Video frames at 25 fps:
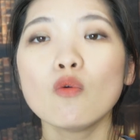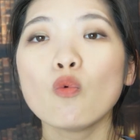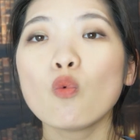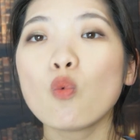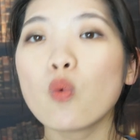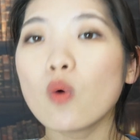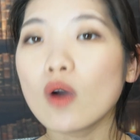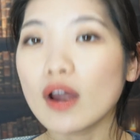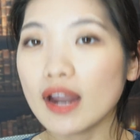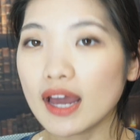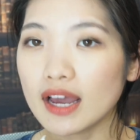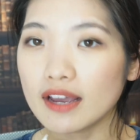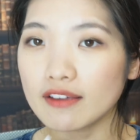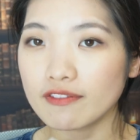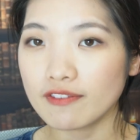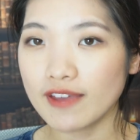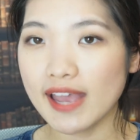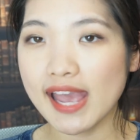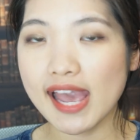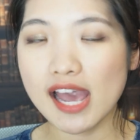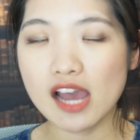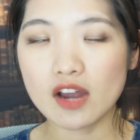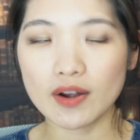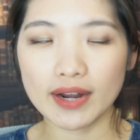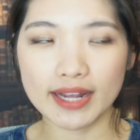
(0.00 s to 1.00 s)
What I
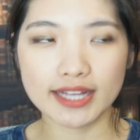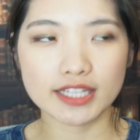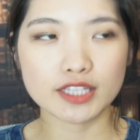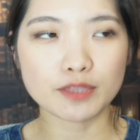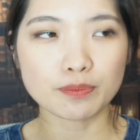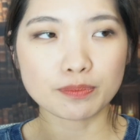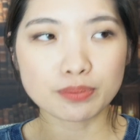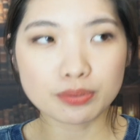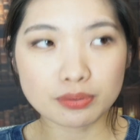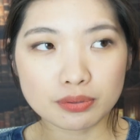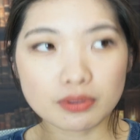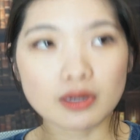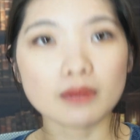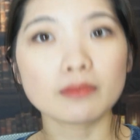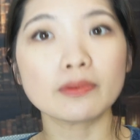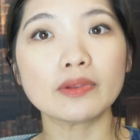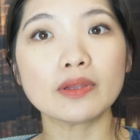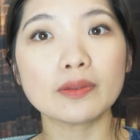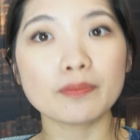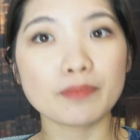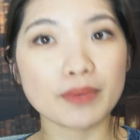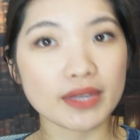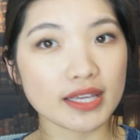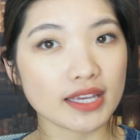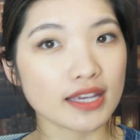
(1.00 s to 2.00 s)
found, it's
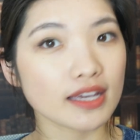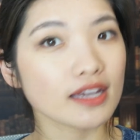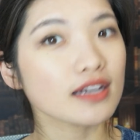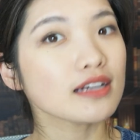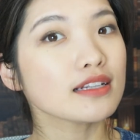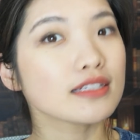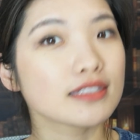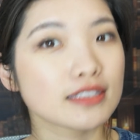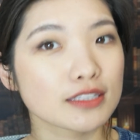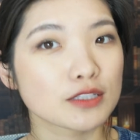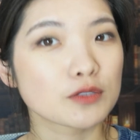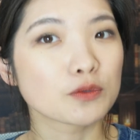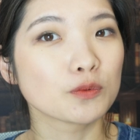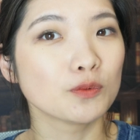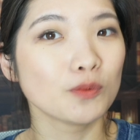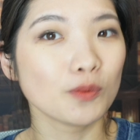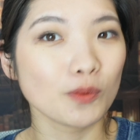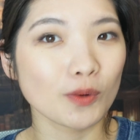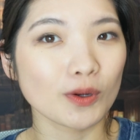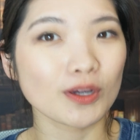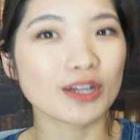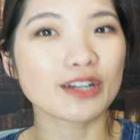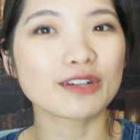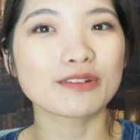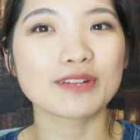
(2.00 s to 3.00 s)
probably because this
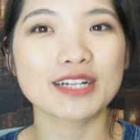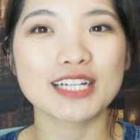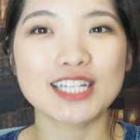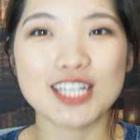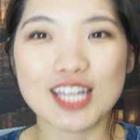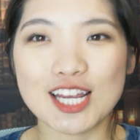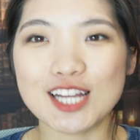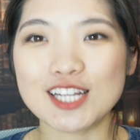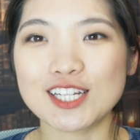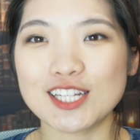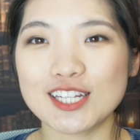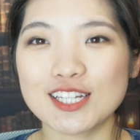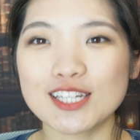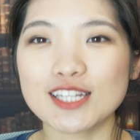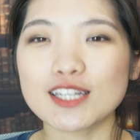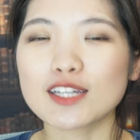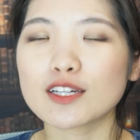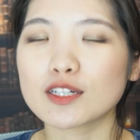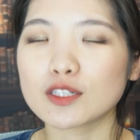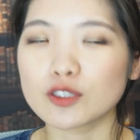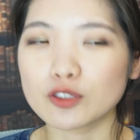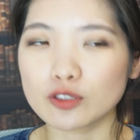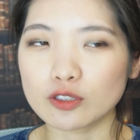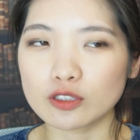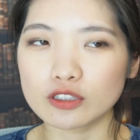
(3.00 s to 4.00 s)
water retention
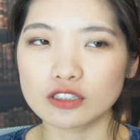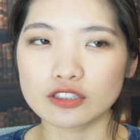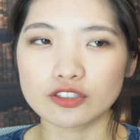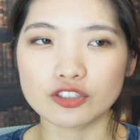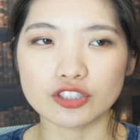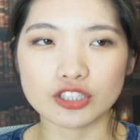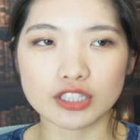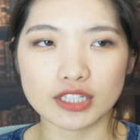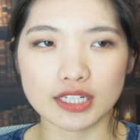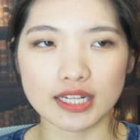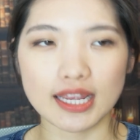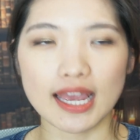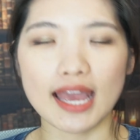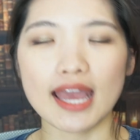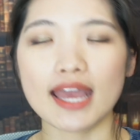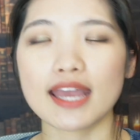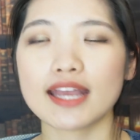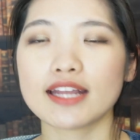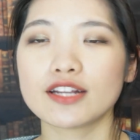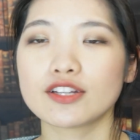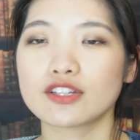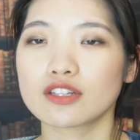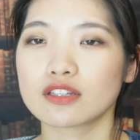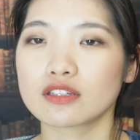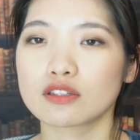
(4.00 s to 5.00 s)
technology
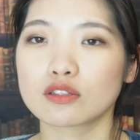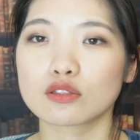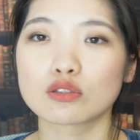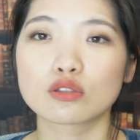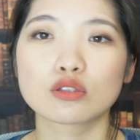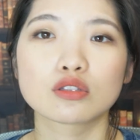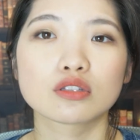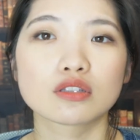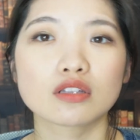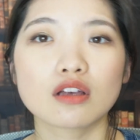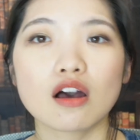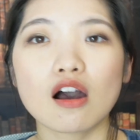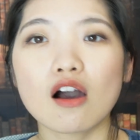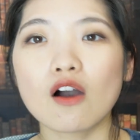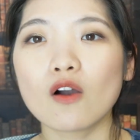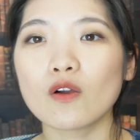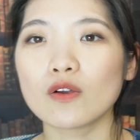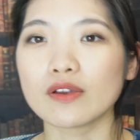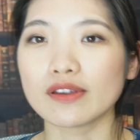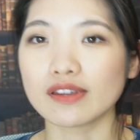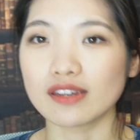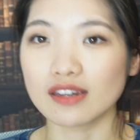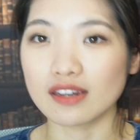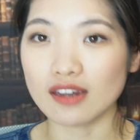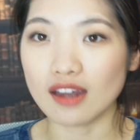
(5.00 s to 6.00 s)
ages so
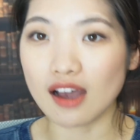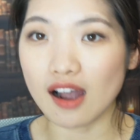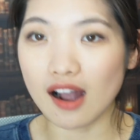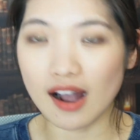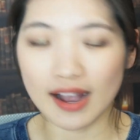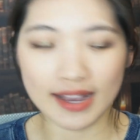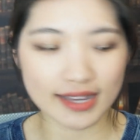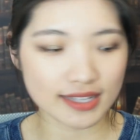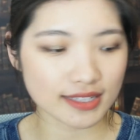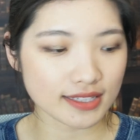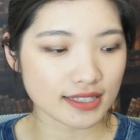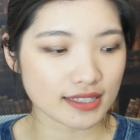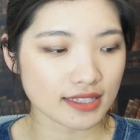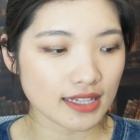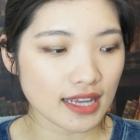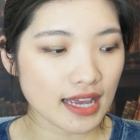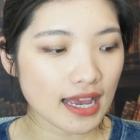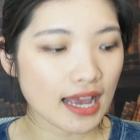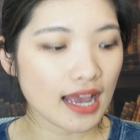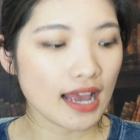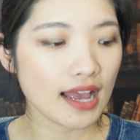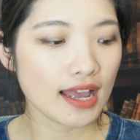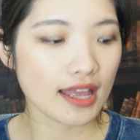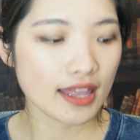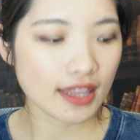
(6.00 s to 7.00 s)
nice.
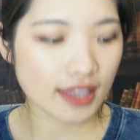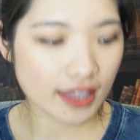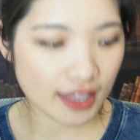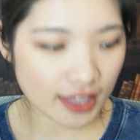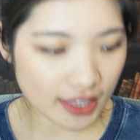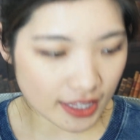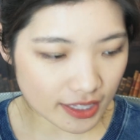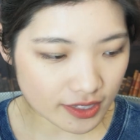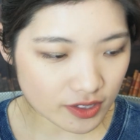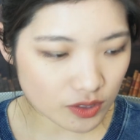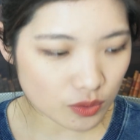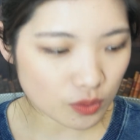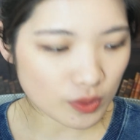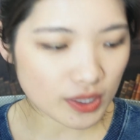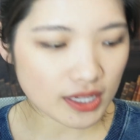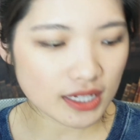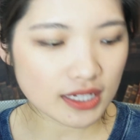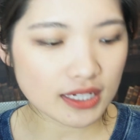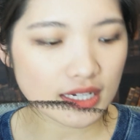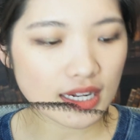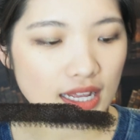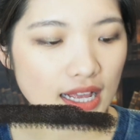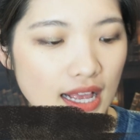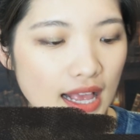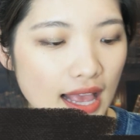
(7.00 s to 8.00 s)
This one
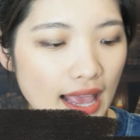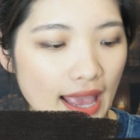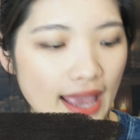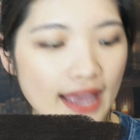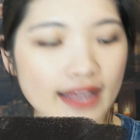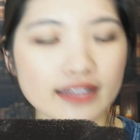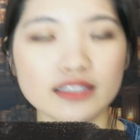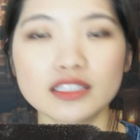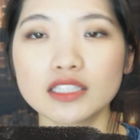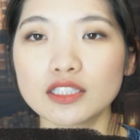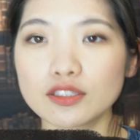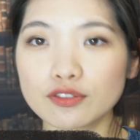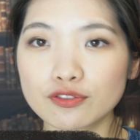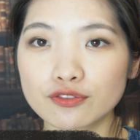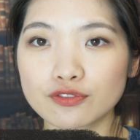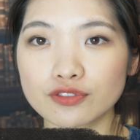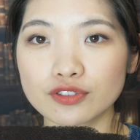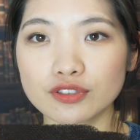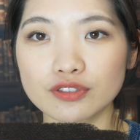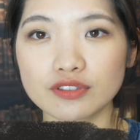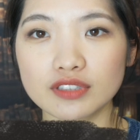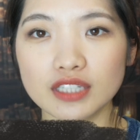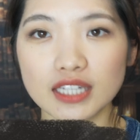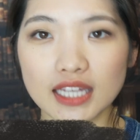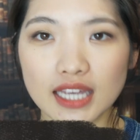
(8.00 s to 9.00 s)
and the
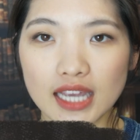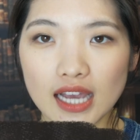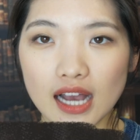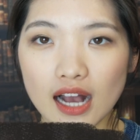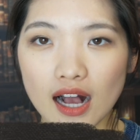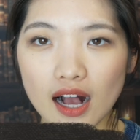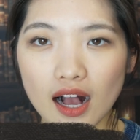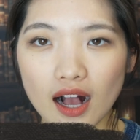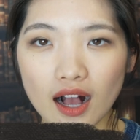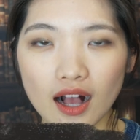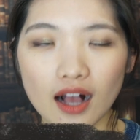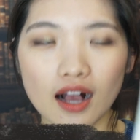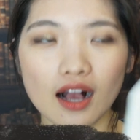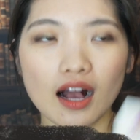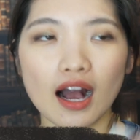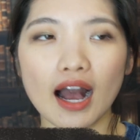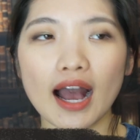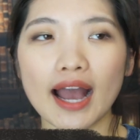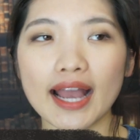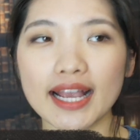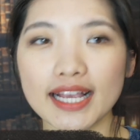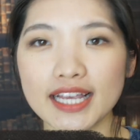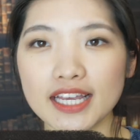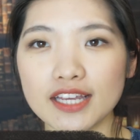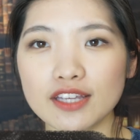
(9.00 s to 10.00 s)
Frudia,
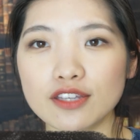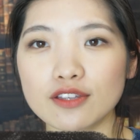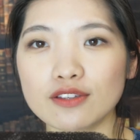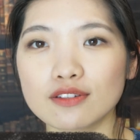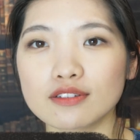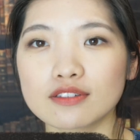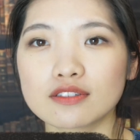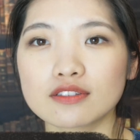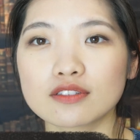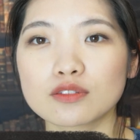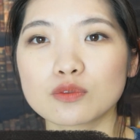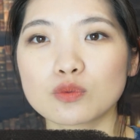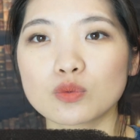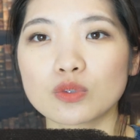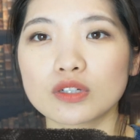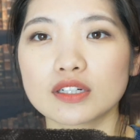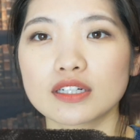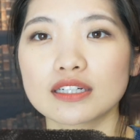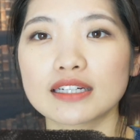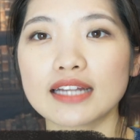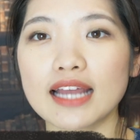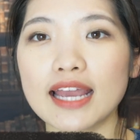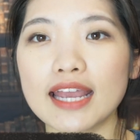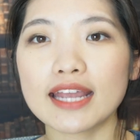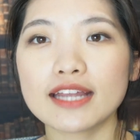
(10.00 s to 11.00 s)
I can use the
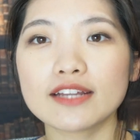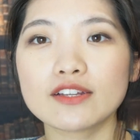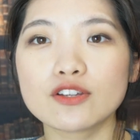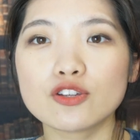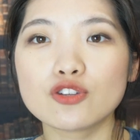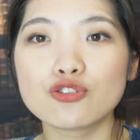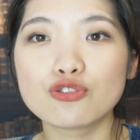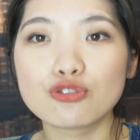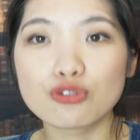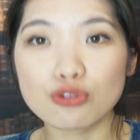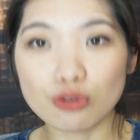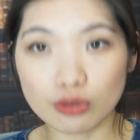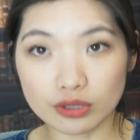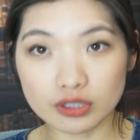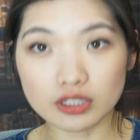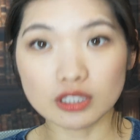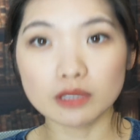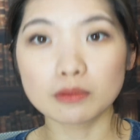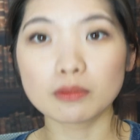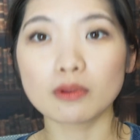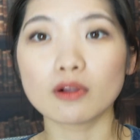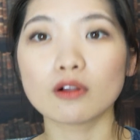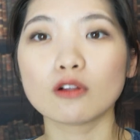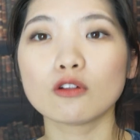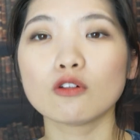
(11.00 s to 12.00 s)
word
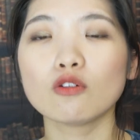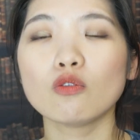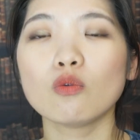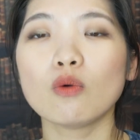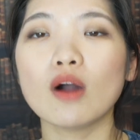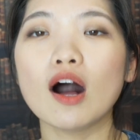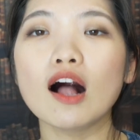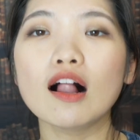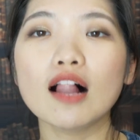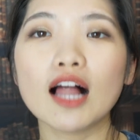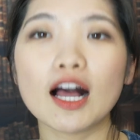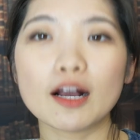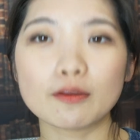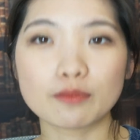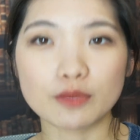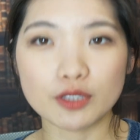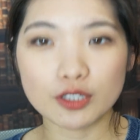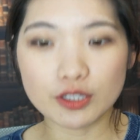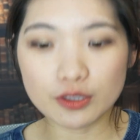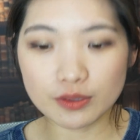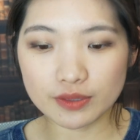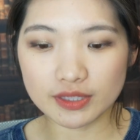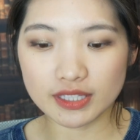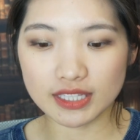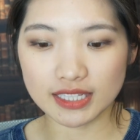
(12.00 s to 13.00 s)
enjoyable while I'm
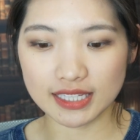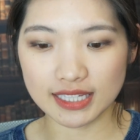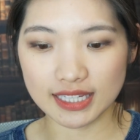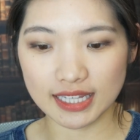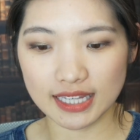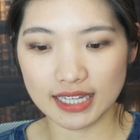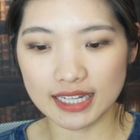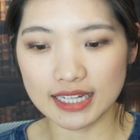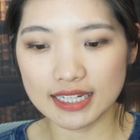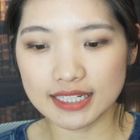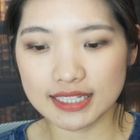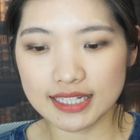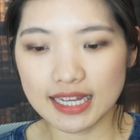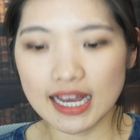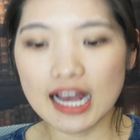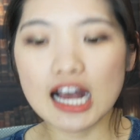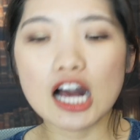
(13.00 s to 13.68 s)
using it.